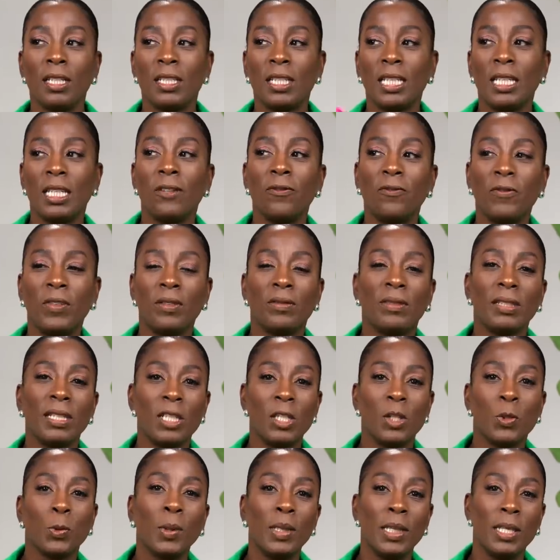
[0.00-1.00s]
10,
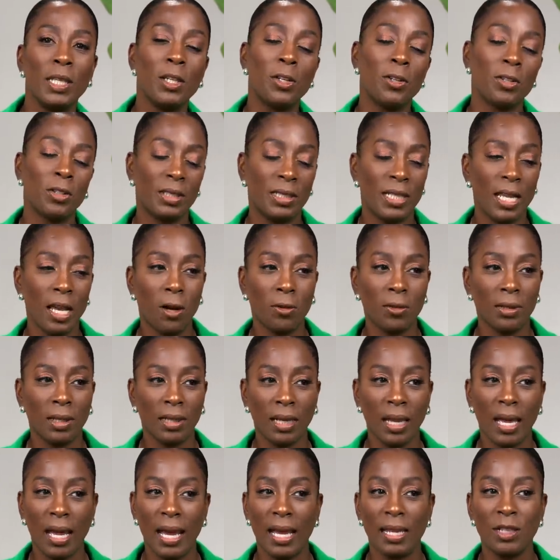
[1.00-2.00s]
15, 20 years down the
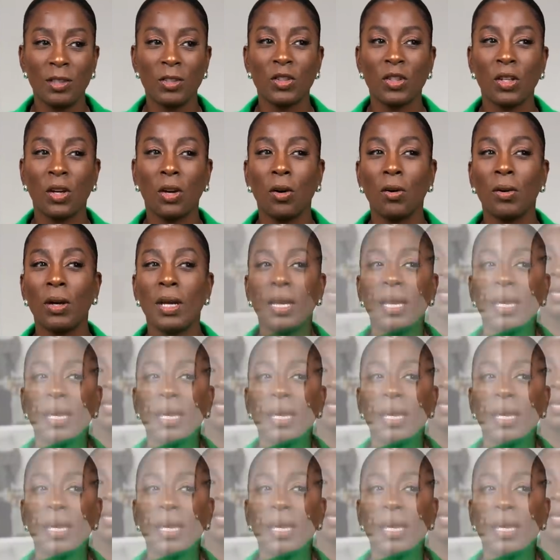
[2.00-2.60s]
line. So